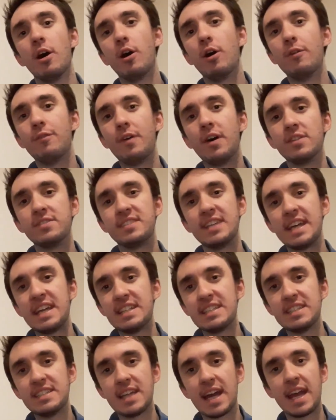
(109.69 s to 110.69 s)
of our
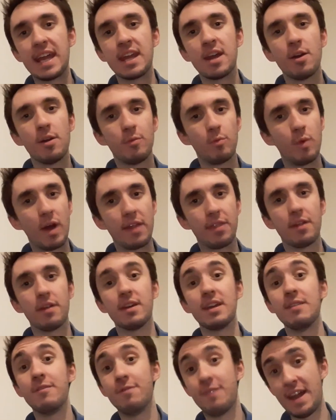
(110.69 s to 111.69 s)
day-to-day -day
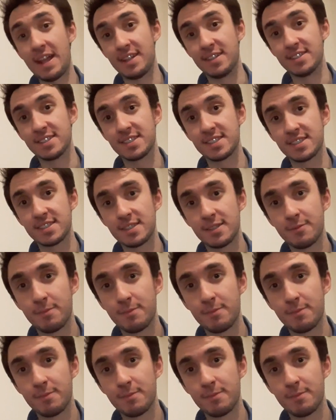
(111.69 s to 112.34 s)
weather events.